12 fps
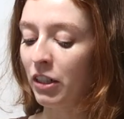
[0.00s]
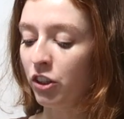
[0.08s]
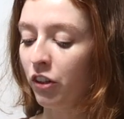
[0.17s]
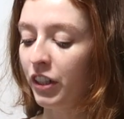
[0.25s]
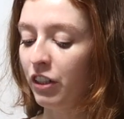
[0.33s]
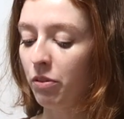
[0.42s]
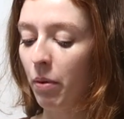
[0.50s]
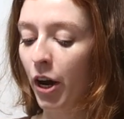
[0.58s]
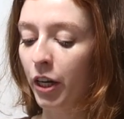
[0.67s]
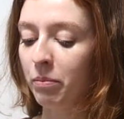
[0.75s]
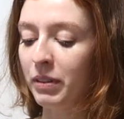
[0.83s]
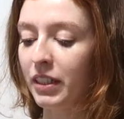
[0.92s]
I just got these from
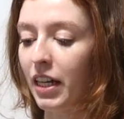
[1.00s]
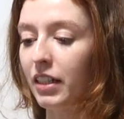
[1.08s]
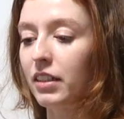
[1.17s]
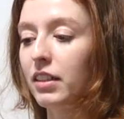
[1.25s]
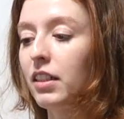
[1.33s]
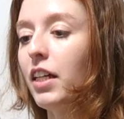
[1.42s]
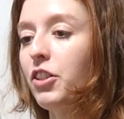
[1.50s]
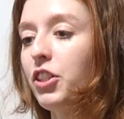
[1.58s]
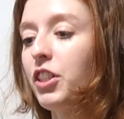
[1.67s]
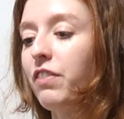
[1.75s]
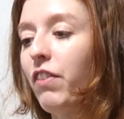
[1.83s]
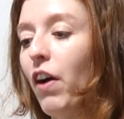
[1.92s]
HomeSense. They're
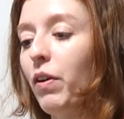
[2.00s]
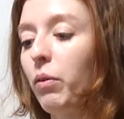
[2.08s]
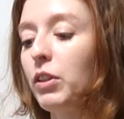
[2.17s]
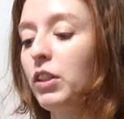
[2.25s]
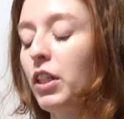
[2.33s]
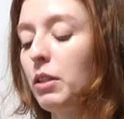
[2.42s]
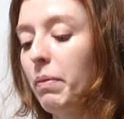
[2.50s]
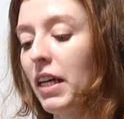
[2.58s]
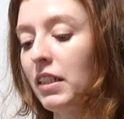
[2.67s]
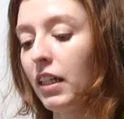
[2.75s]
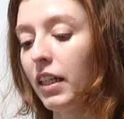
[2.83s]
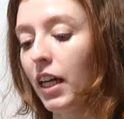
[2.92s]
just the velvet ones, because
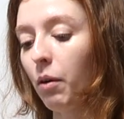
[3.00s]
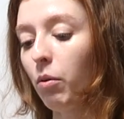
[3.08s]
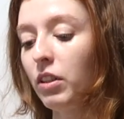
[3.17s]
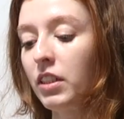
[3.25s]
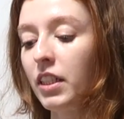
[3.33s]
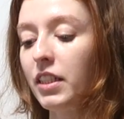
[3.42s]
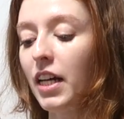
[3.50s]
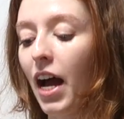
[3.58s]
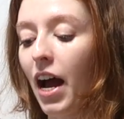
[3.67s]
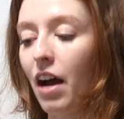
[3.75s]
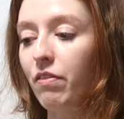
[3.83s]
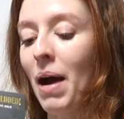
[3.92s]
basically I wanted to
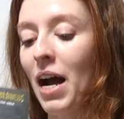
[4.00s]
have